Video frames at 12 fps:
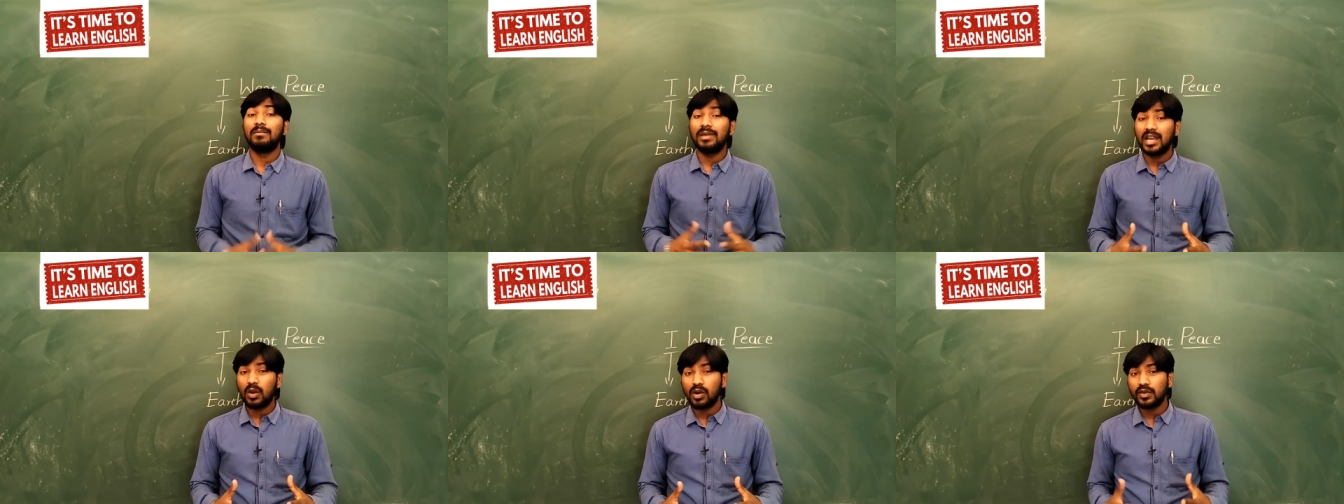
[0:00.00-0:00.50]
The
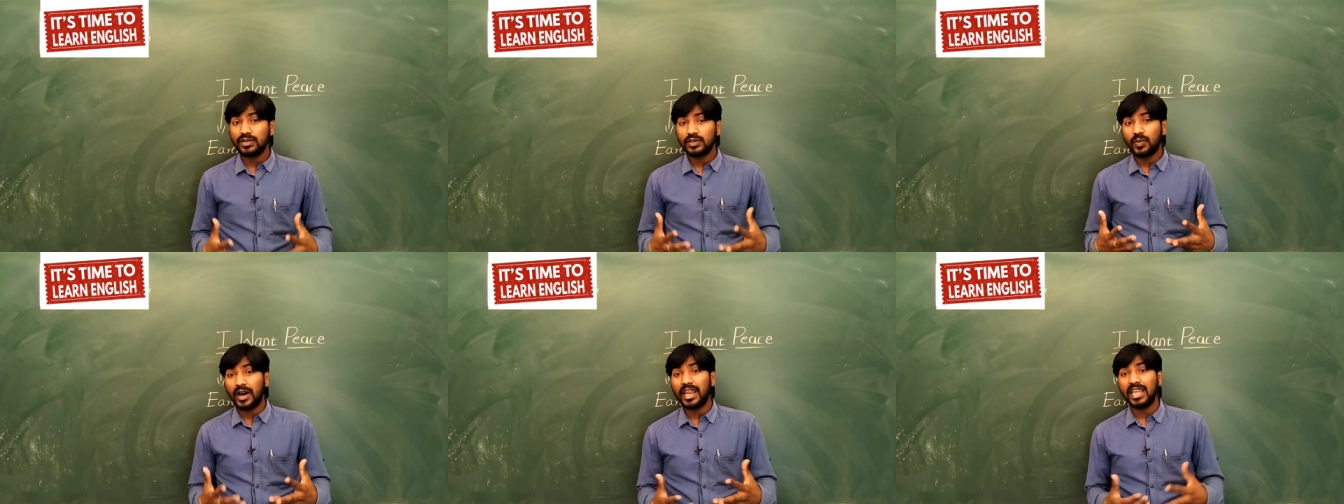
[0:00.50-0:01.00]
bigger one
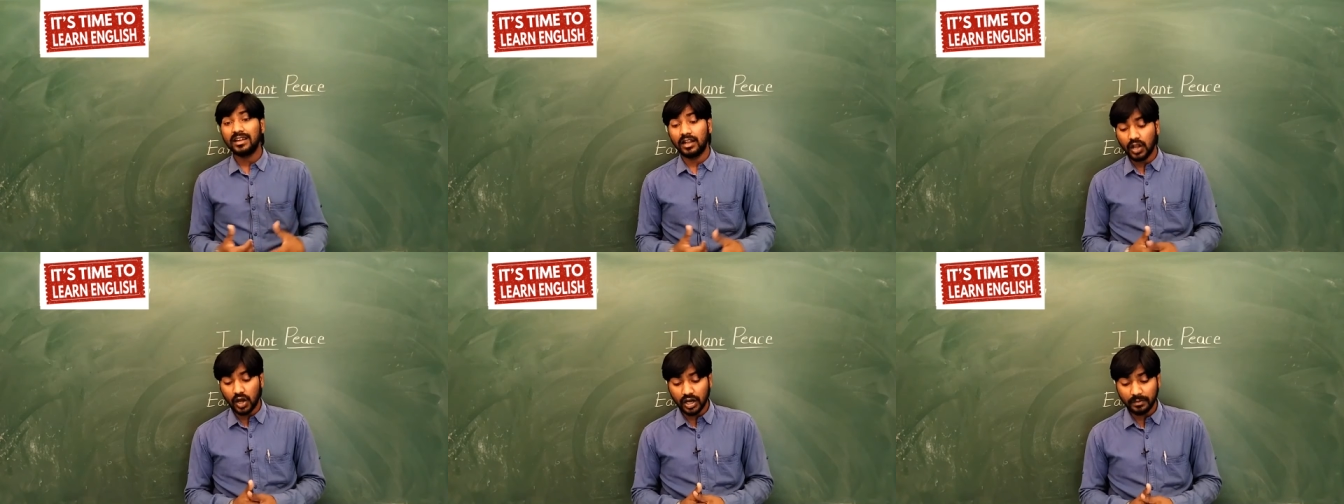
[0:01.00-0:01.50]
was worrying a
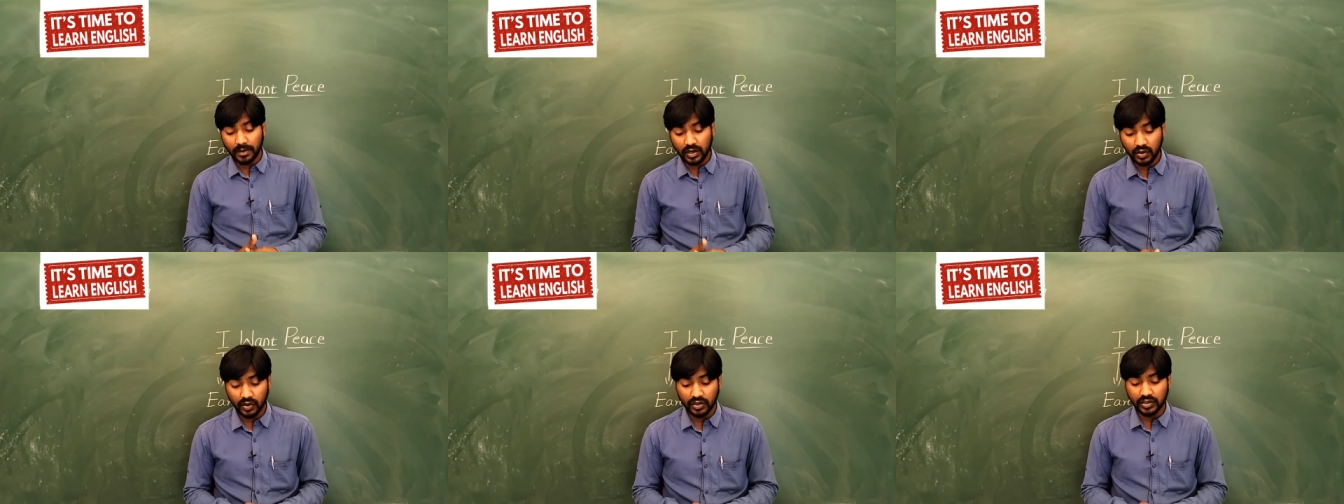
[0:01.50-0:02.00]
lot,
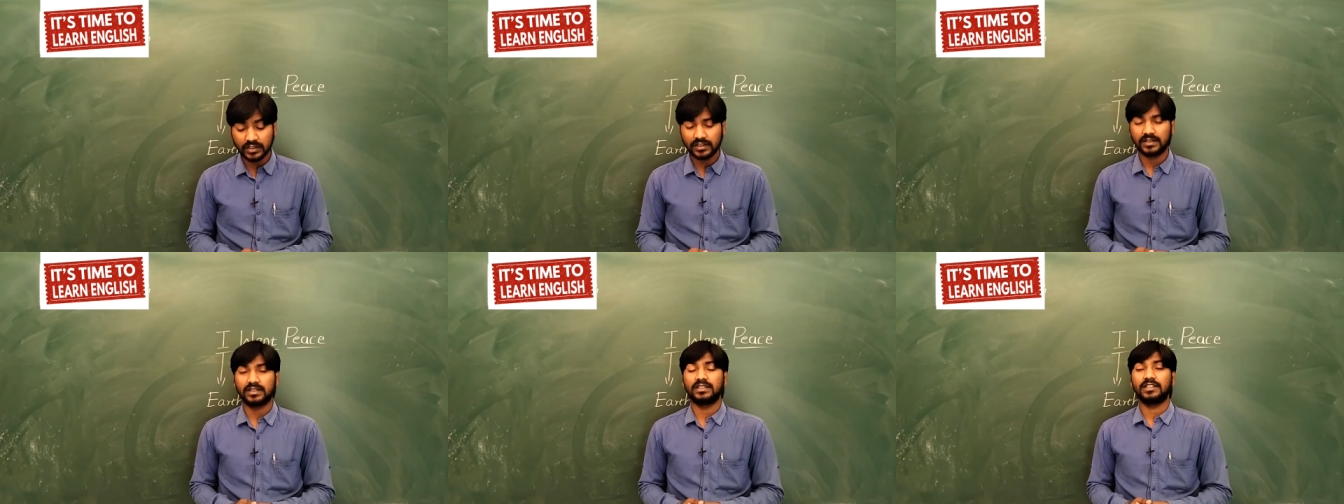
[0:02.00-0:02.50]

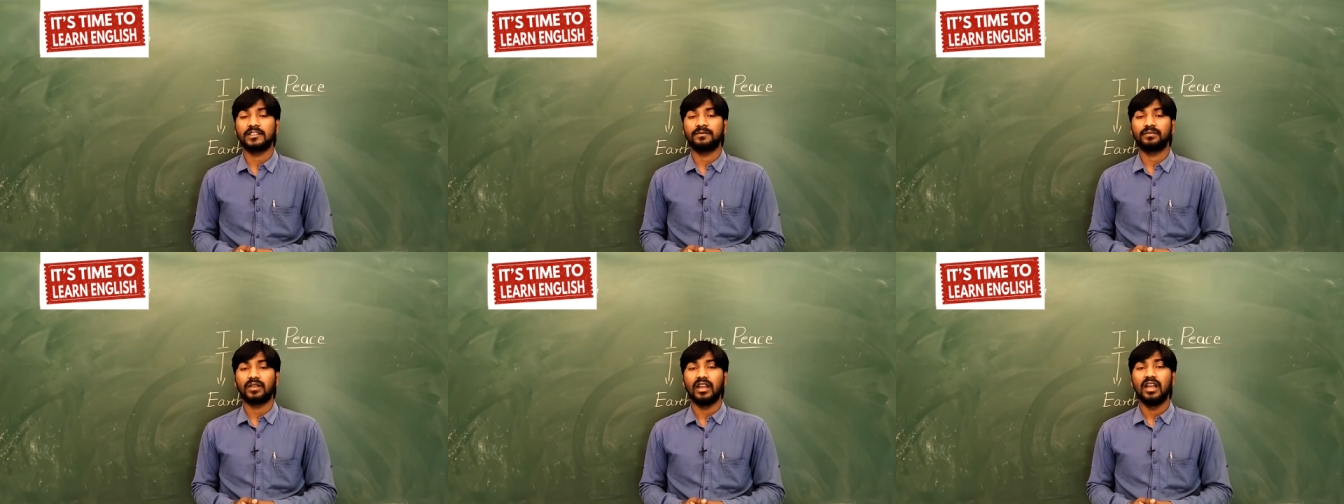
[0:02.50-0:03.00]
because
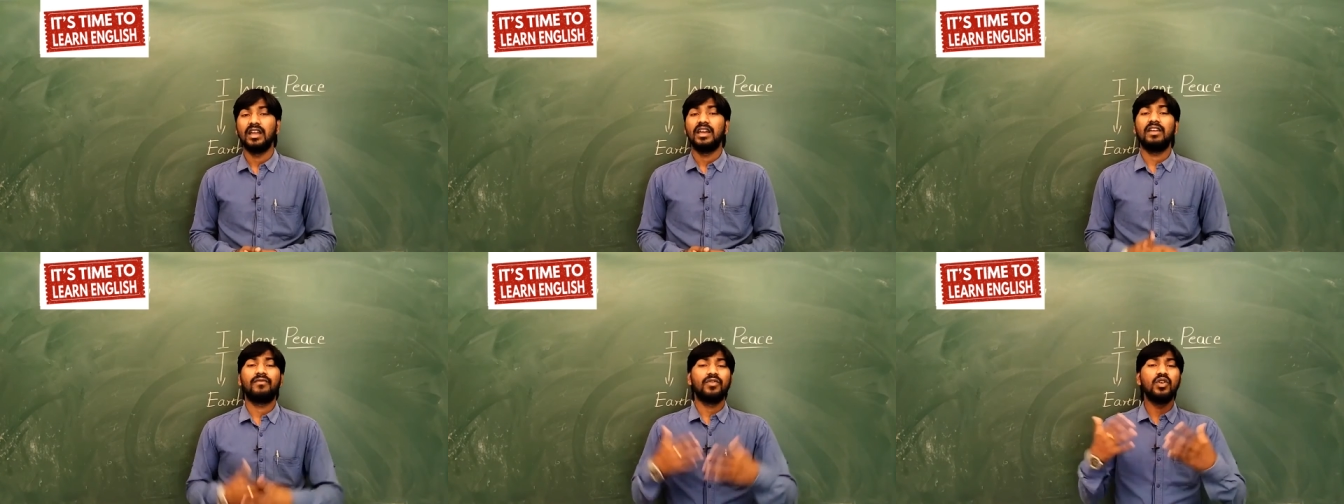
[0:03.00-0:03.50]

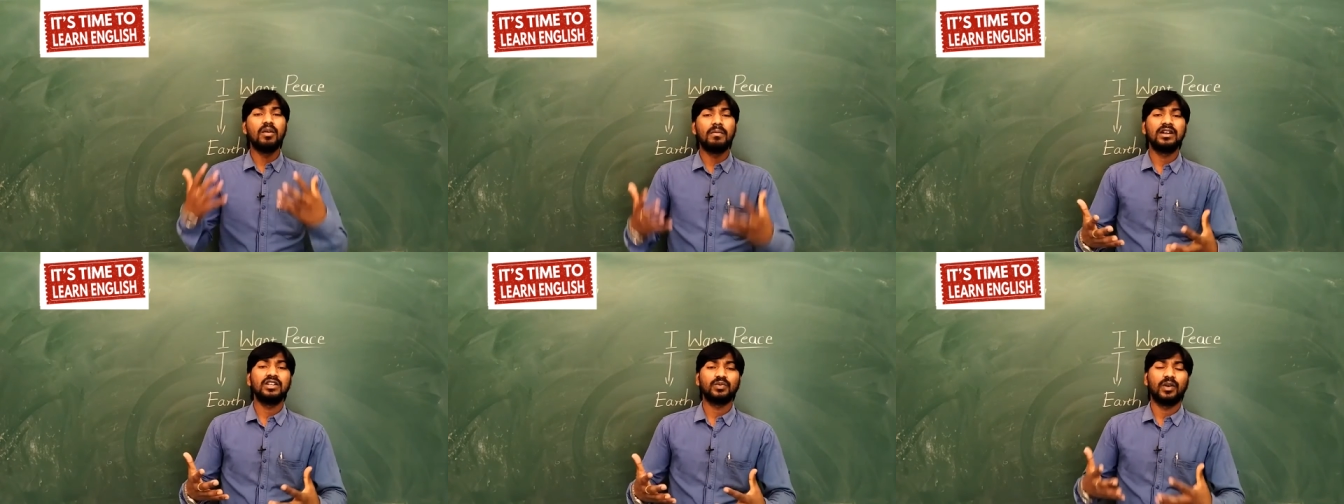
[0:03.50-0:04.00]
if
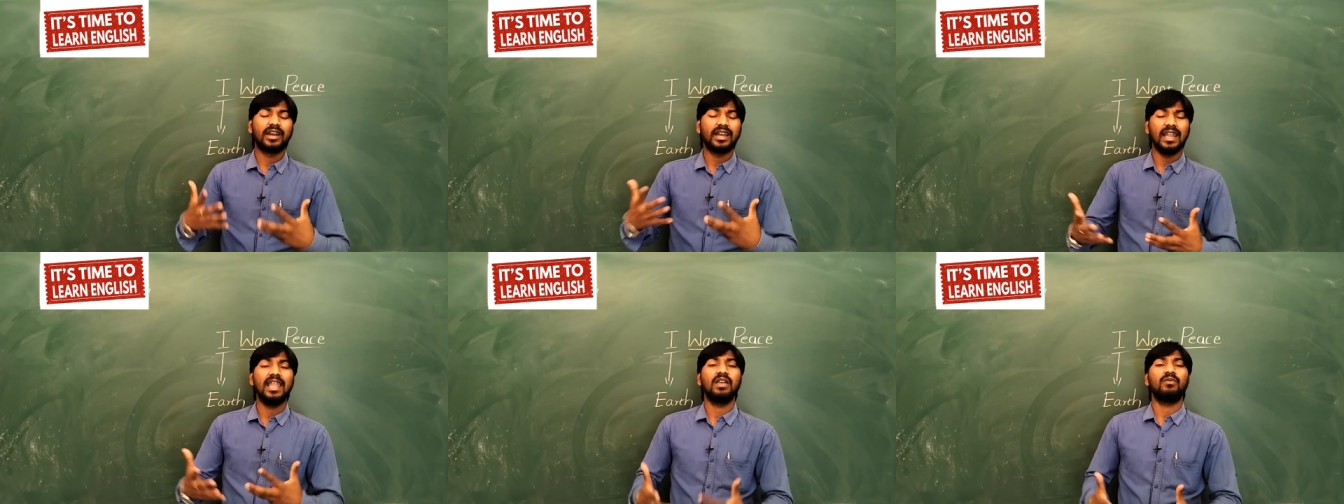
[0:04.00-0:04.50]
humans were
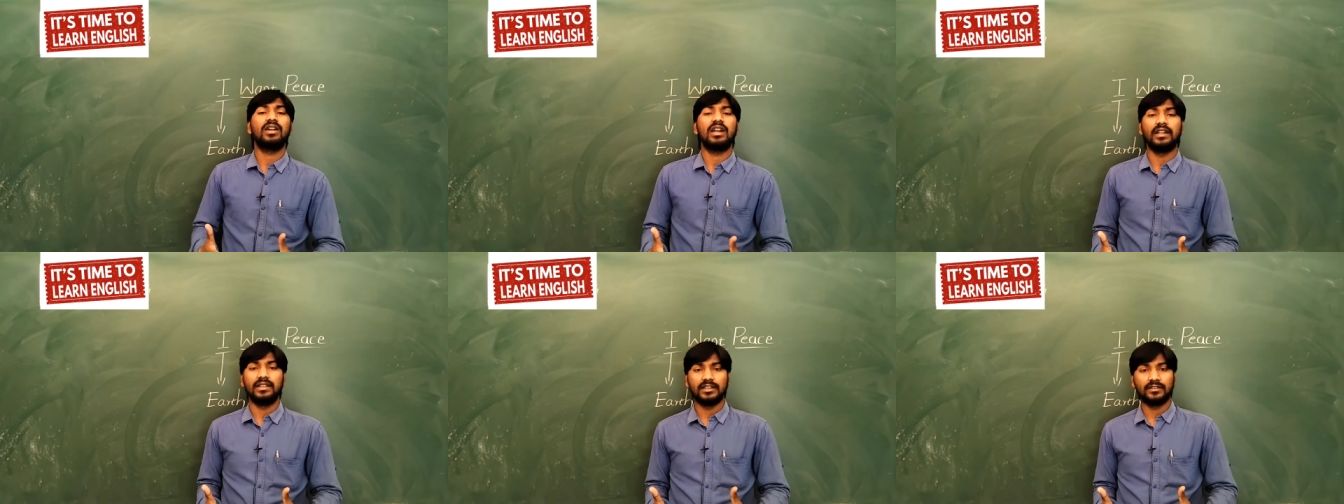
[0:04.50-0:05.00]
killing one
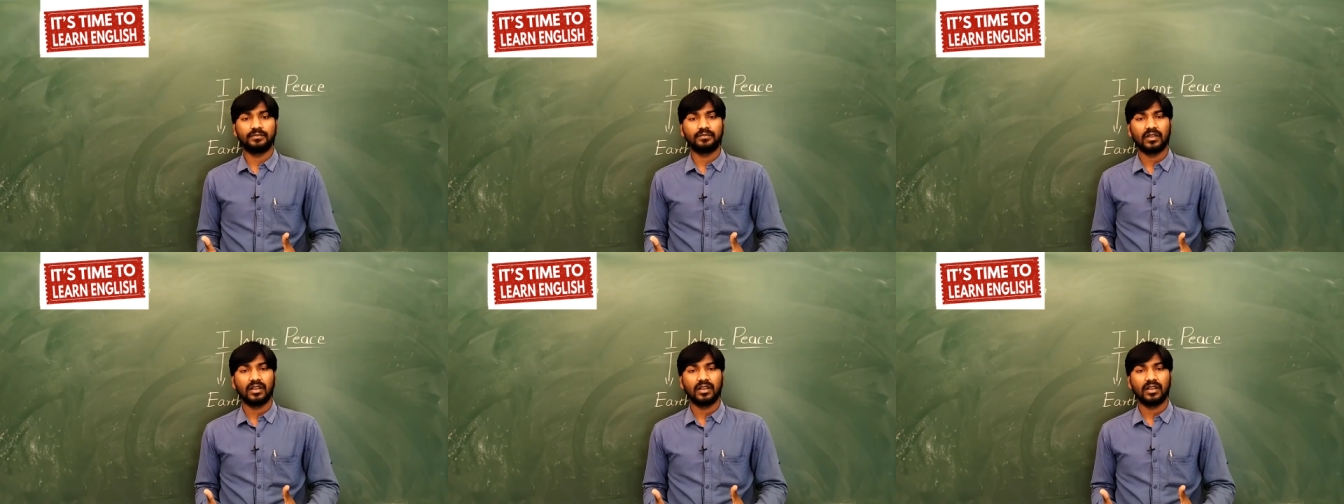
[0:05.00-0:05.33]
another,